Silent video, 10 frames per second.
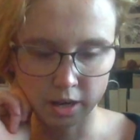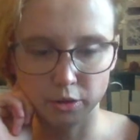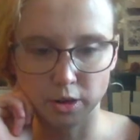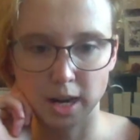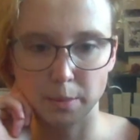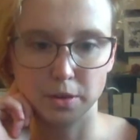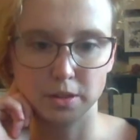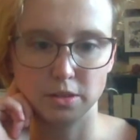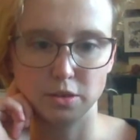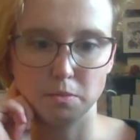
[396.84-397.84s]
high
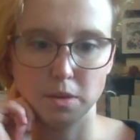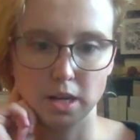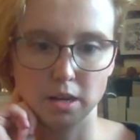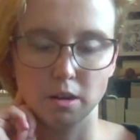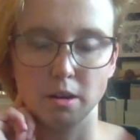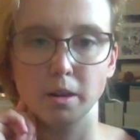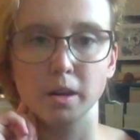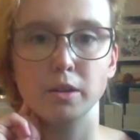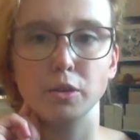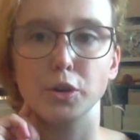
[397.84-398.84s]
princes you meet
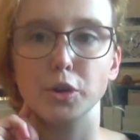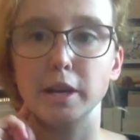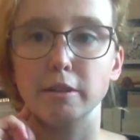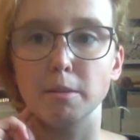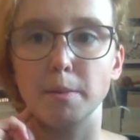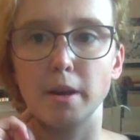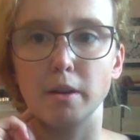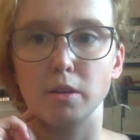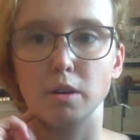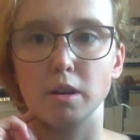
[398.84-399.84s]
or hear
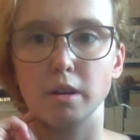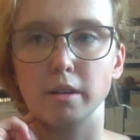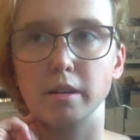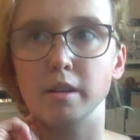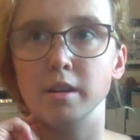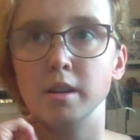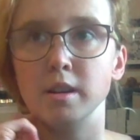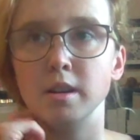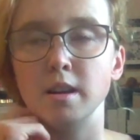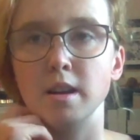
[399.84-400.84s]
about are
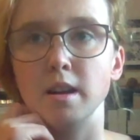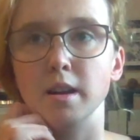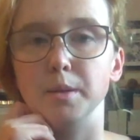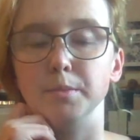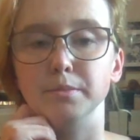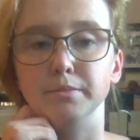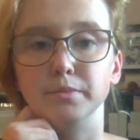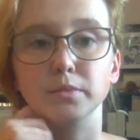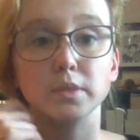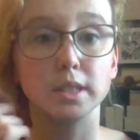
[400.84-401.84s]

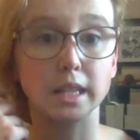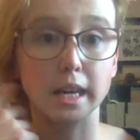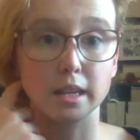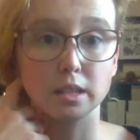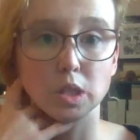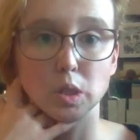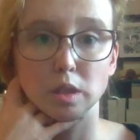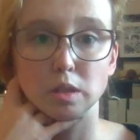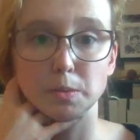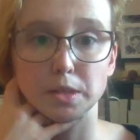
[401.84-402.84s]
Sadeas
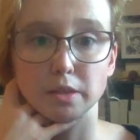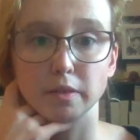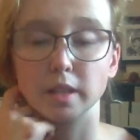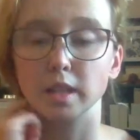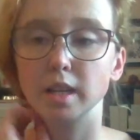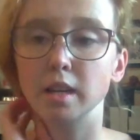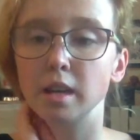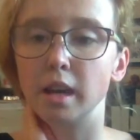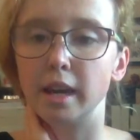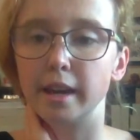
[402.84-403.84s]
specifically.
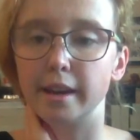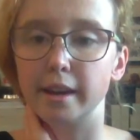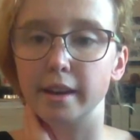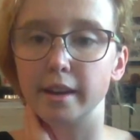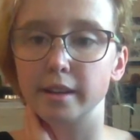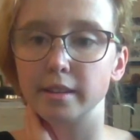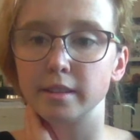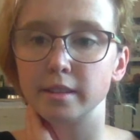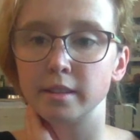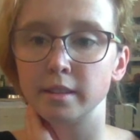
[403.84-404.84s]
And
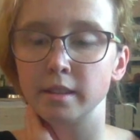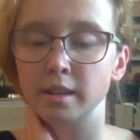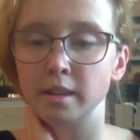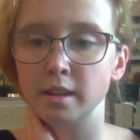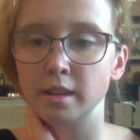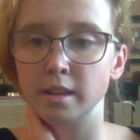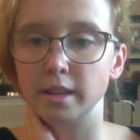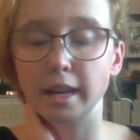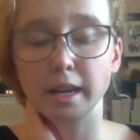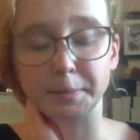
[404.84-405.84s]

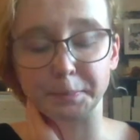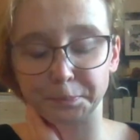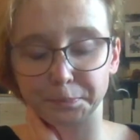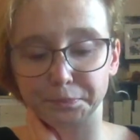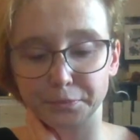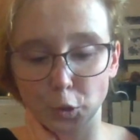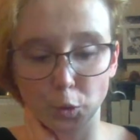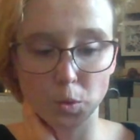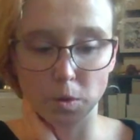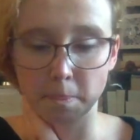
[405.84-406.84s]
yeah,
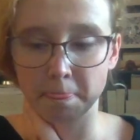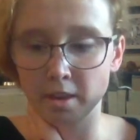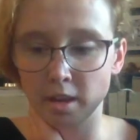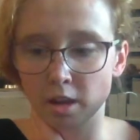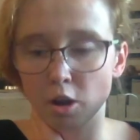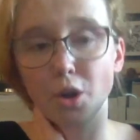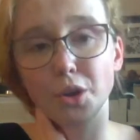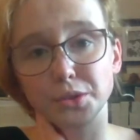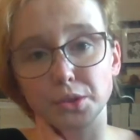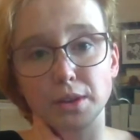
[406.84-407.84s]
cool.
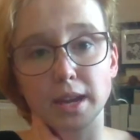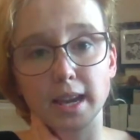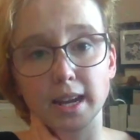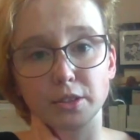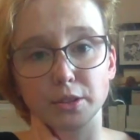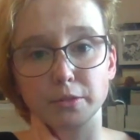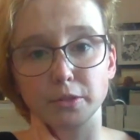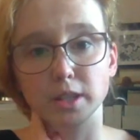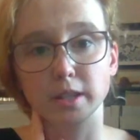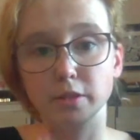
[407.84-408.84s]
Also hanging out there
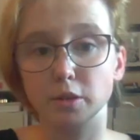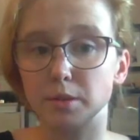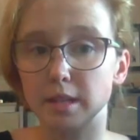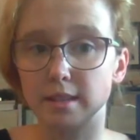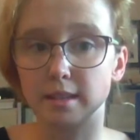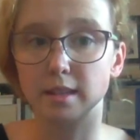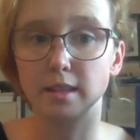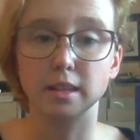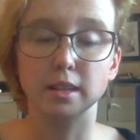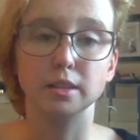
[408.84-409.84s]
for a different reason
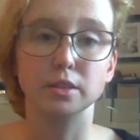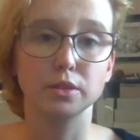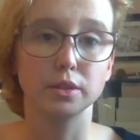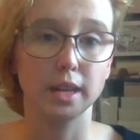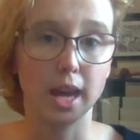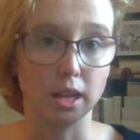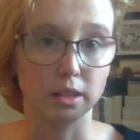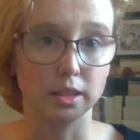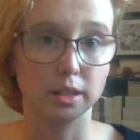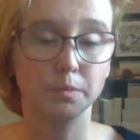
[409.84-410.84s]
is
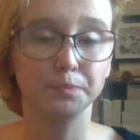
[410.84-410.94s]
Kaladin.